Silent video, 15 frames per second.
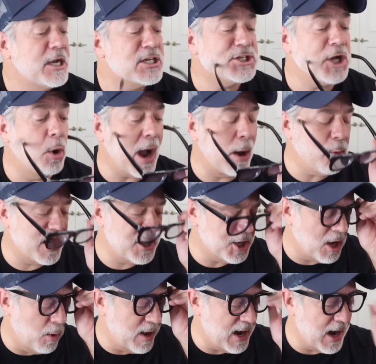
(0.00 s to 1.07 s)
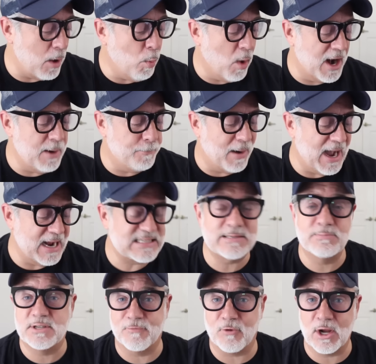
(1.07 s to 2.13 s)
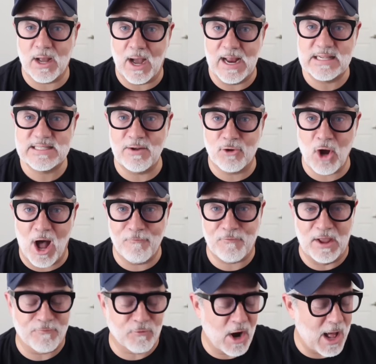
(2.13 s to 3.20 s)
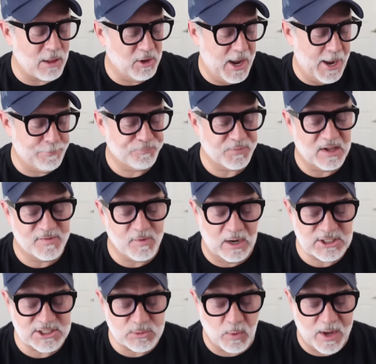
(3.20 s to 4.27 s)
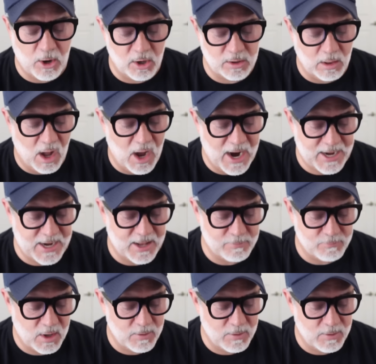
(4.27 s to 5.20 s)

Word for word: So I wanted to go in and I wanted to buy some different kinds of coffee for holiday. So I just went online and,